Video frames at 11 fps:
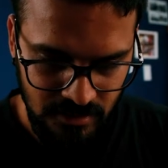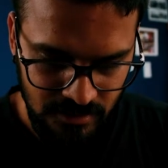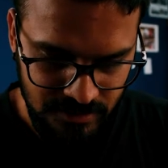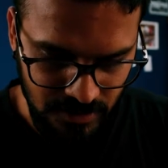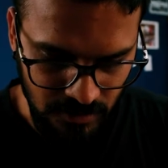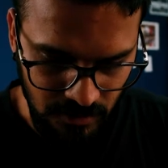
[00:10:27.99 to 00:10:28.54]

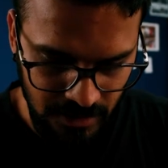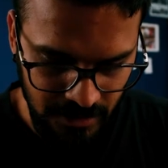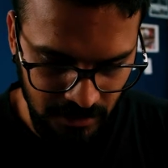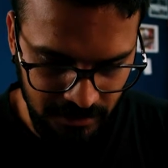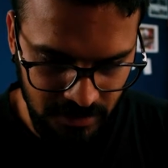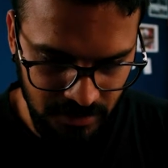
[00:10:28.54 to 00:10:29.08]
So
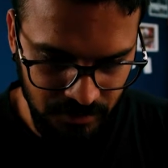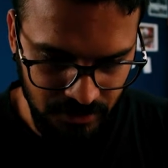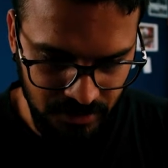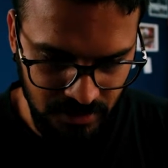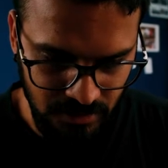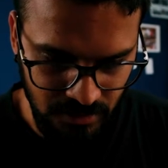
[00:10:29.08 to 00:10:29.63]
I keep it
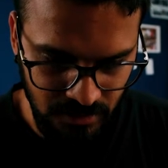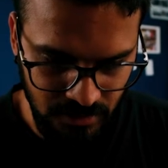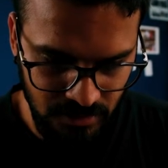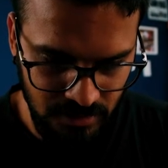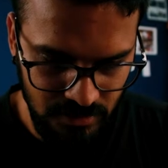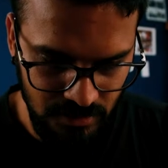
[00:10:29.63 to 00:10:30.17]

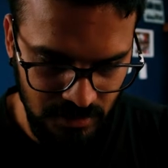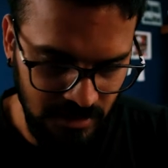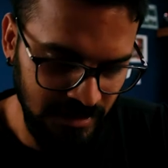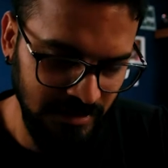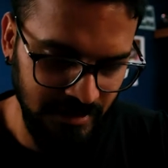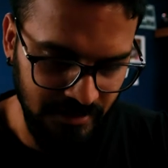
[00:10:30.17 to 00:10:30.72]
here.
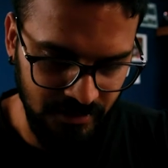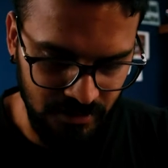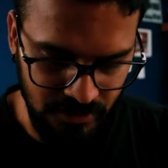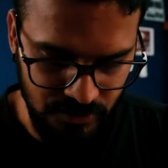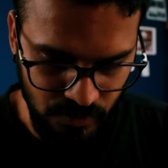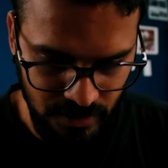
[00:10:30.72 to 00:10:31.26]
I like it
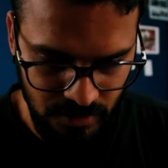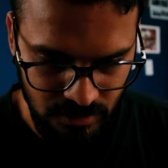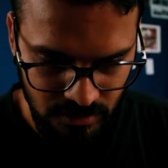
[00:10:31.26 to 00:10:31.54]
this way.